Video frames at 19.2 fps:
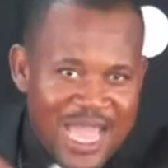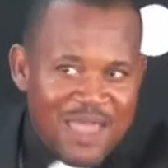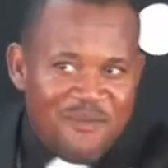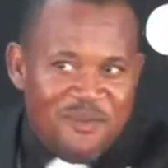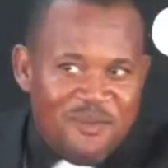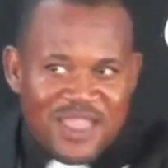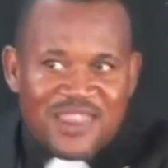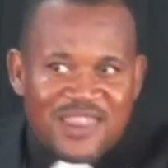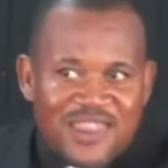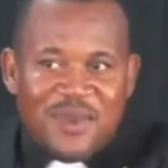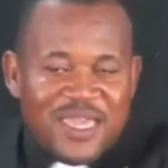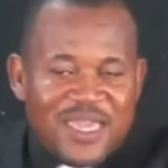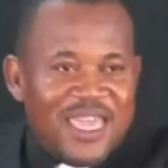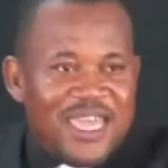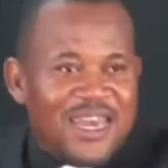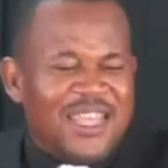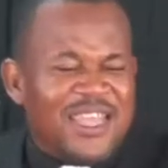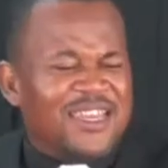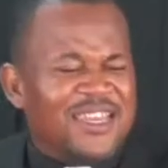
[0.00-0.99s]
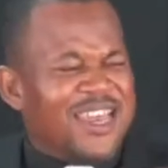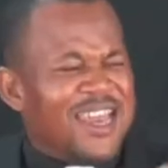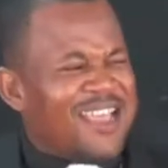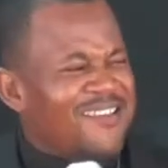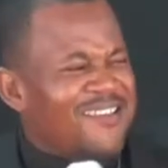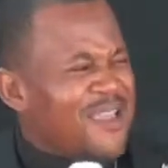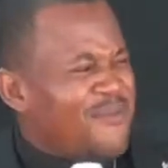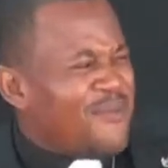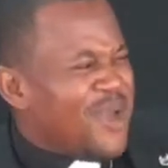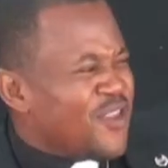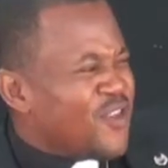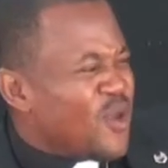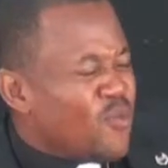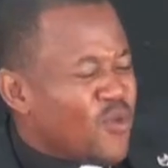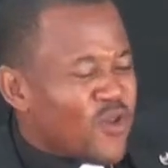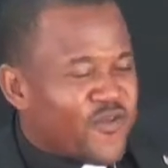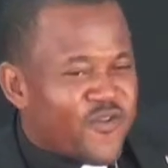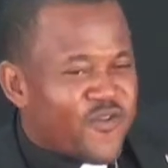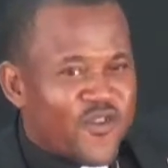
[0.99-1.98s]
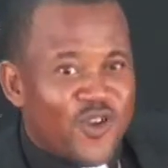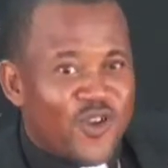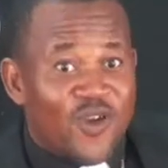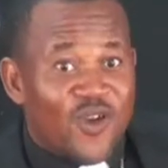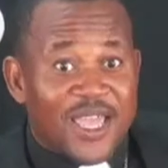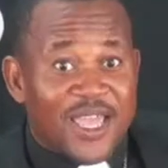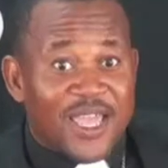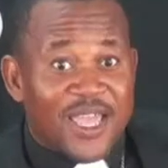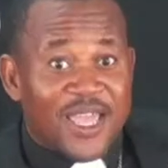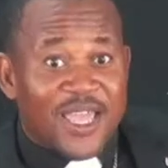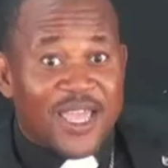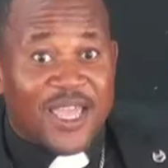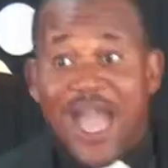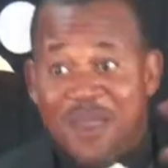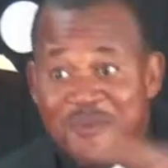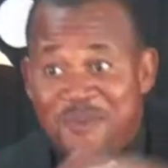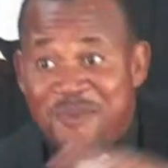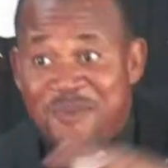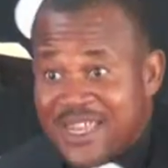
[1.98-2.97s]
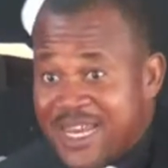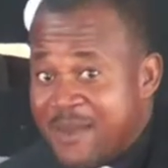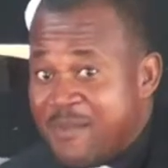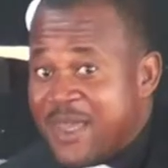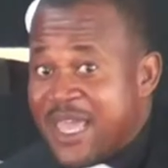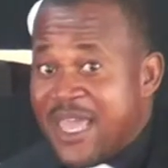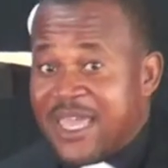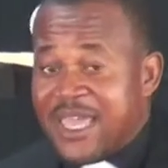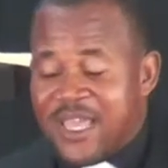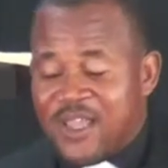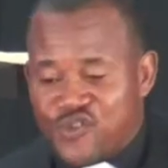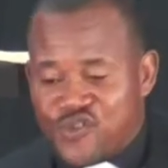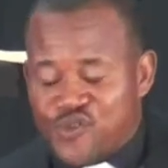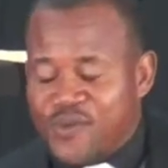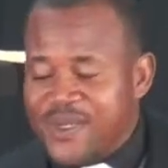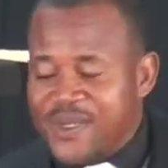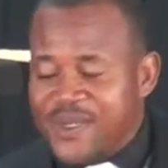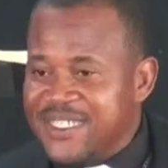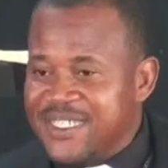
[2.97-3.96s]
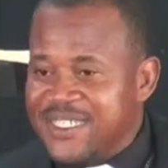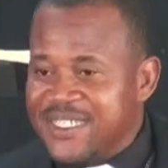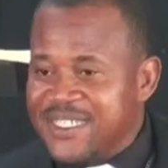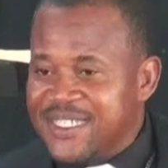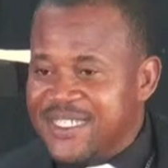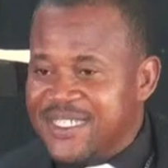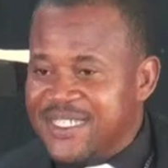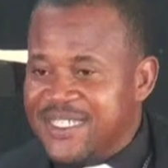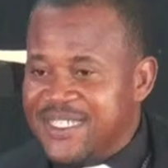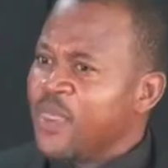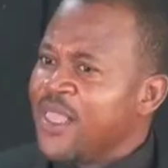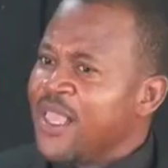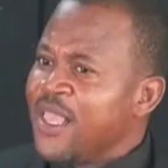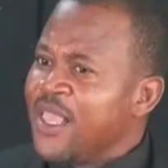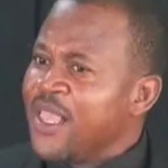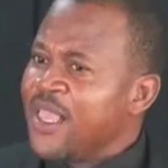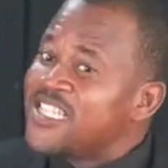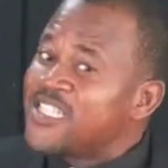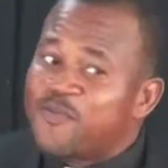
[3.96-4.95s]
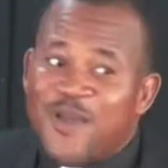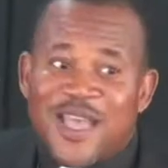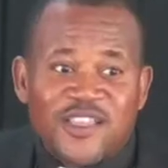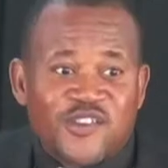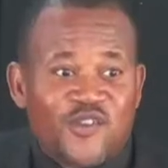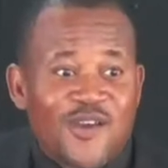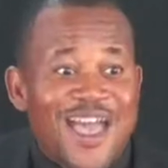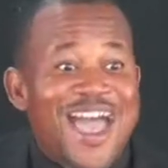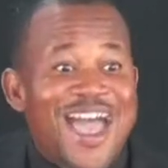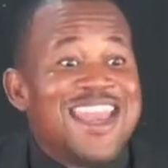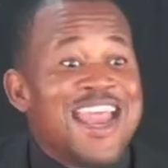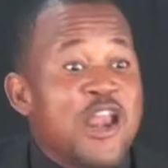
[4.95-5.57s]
I met him again. The last time I saw him was so long ago. I met him again two weeks ago. This pastor had an